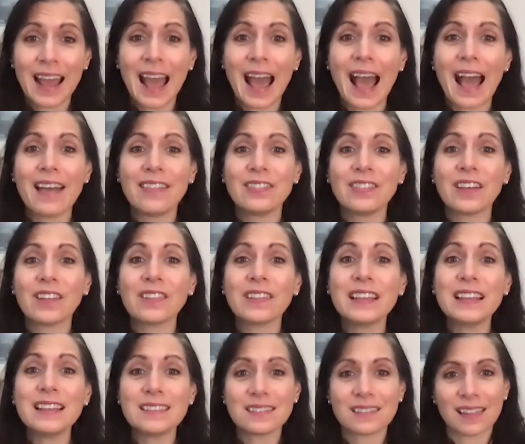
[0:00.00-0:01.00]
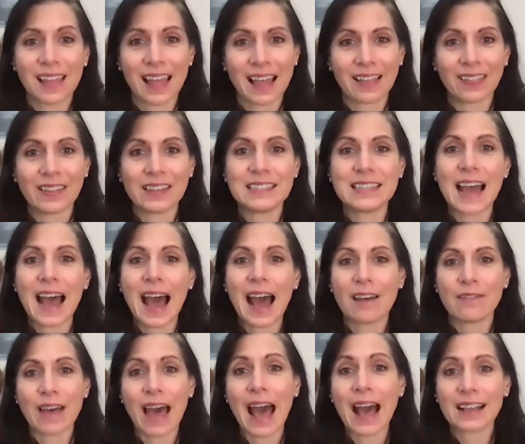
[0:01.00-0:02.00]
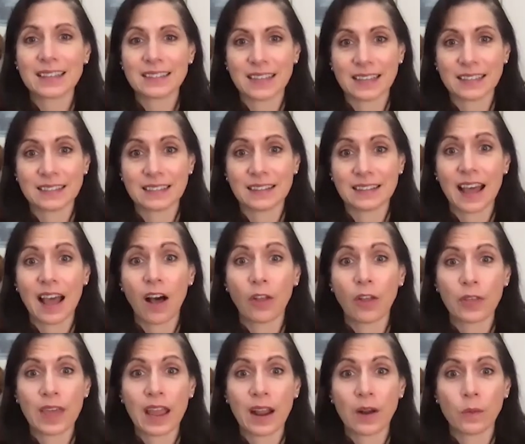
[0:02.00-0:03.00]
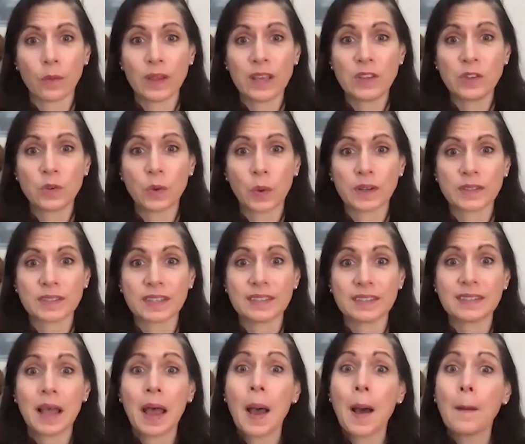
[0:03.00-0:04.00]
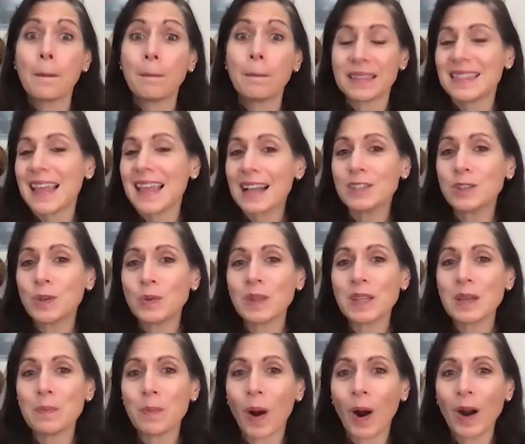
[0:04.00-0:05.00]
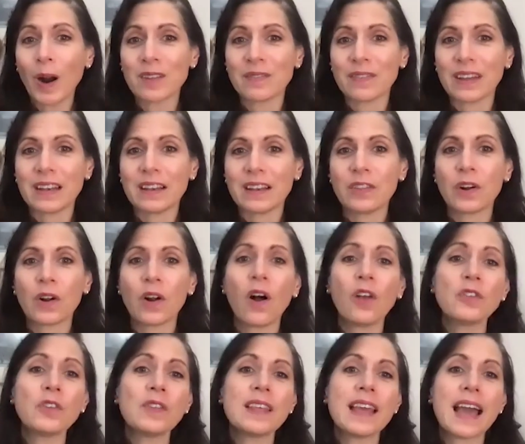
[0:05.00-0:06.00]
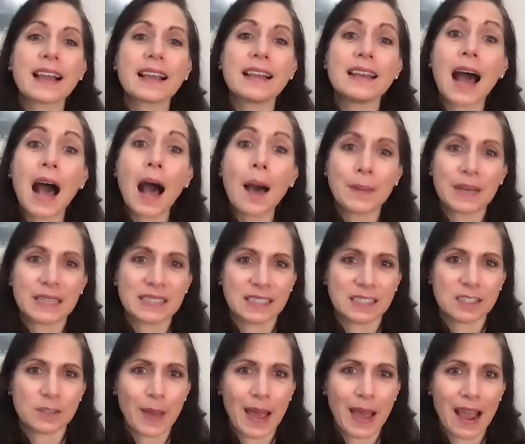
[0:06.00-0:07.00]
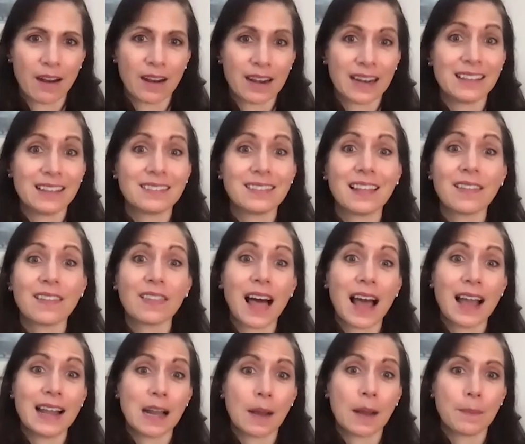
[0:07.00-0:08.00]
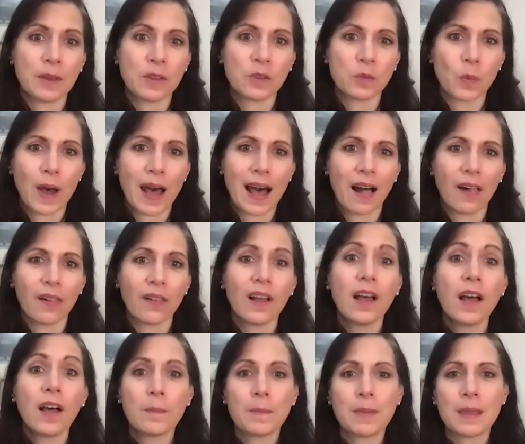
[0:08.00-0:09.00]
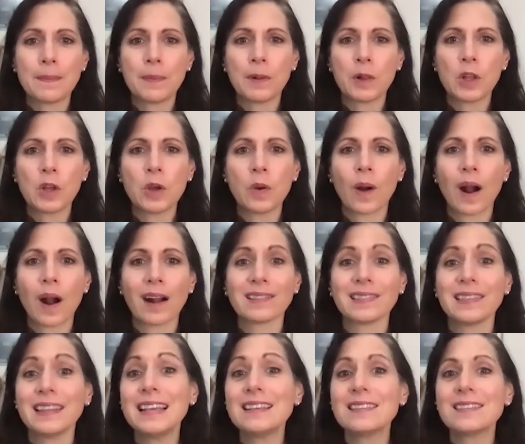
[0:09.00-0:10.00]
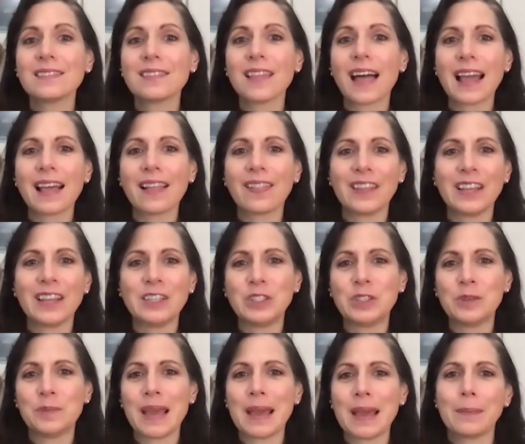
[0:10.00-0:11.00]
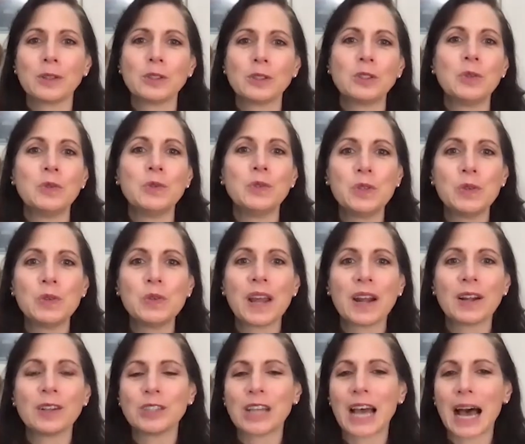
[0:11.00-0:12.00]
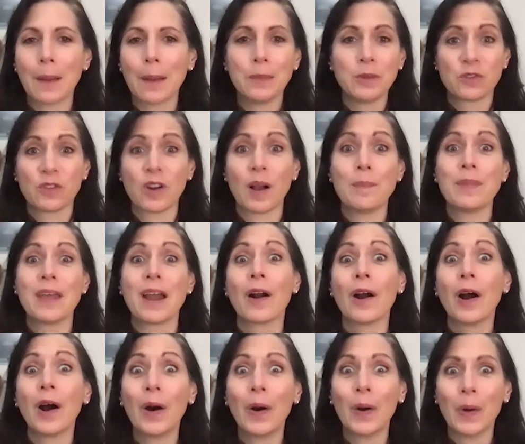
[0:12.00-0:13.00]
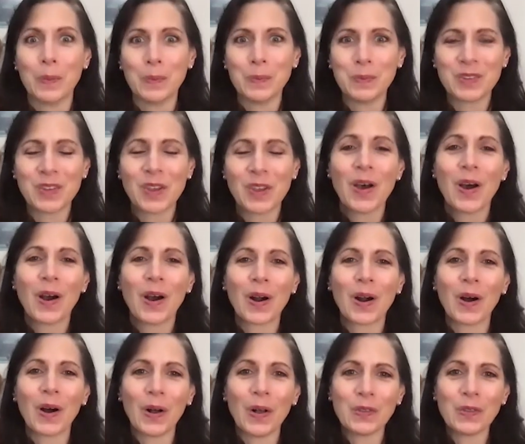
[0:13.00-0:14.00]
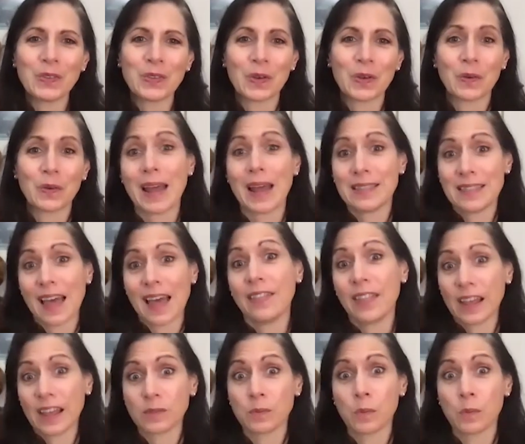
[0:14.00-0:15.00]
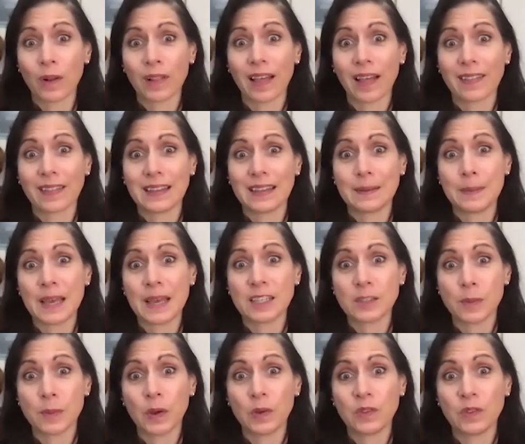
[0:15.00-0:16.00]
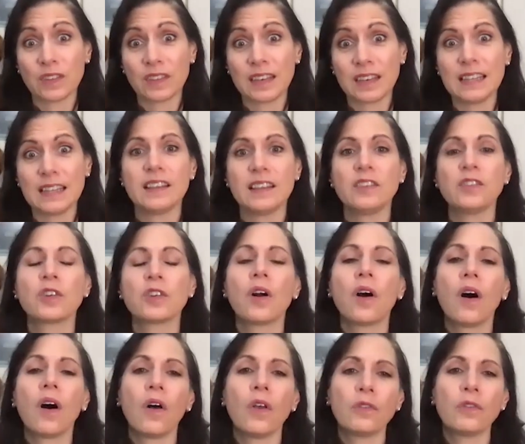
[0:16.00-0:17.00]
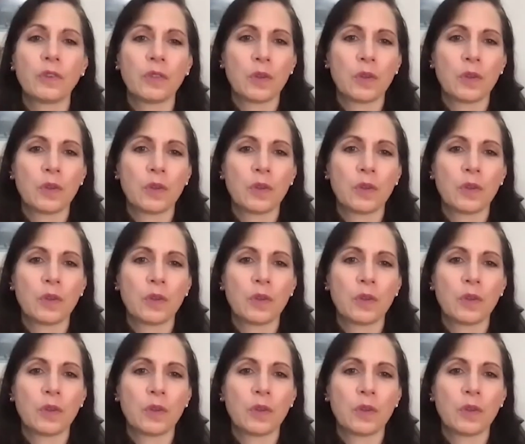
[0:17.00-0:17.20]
and the least likely to have access to the healthcare resources. But that's only part of it. There are also the economic disparities that line up as well people who are least likely to be able to do their jobs from their homes are also, and, and thus more likely to be exposed to the disease, are also the